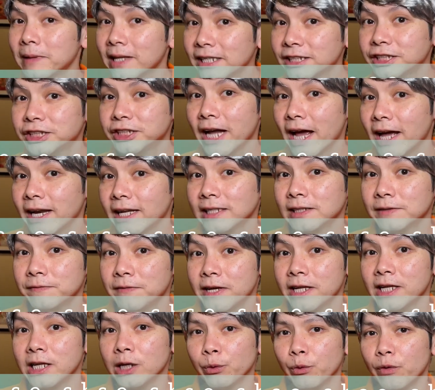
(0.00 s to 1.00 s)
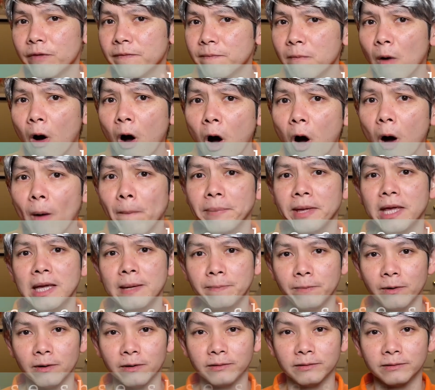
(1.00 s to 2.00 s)
Please share this video with more
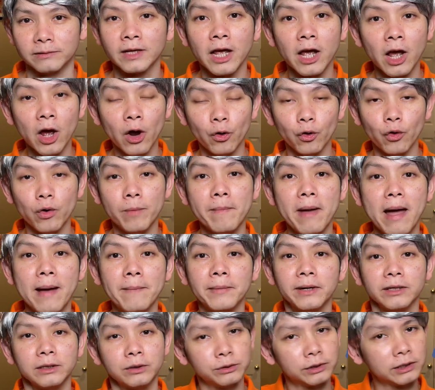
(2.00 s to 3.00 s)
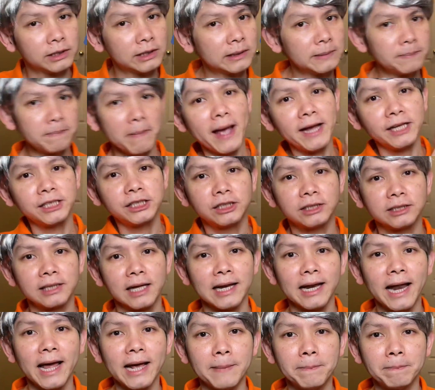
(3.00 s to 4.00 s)
people. Remember to smash the
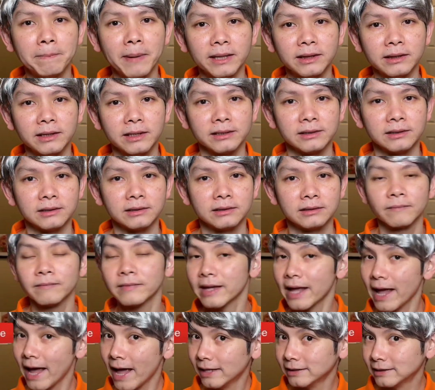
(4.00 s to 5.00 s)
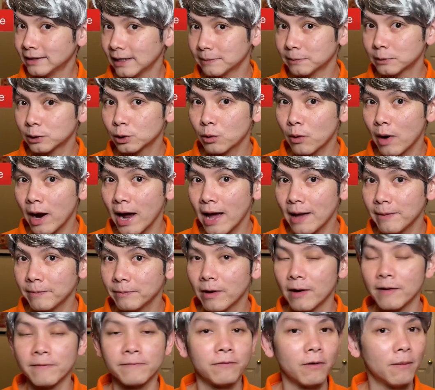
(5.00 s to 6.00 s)
like button and subscribe
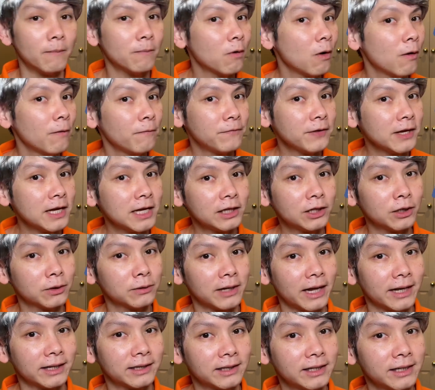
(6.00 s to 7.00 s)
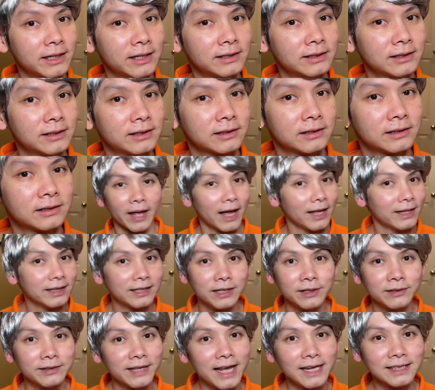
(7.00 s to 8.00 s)
for more videos like this.
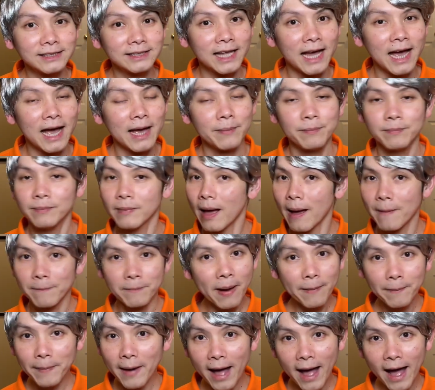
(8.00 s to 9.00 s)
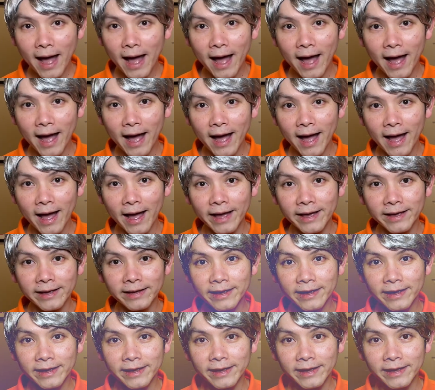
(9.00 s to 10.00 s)
Until next time,
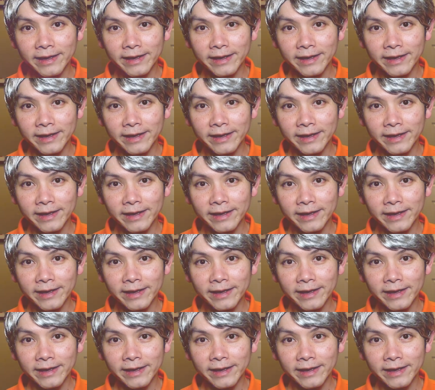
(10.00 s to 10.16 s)
bye-bye!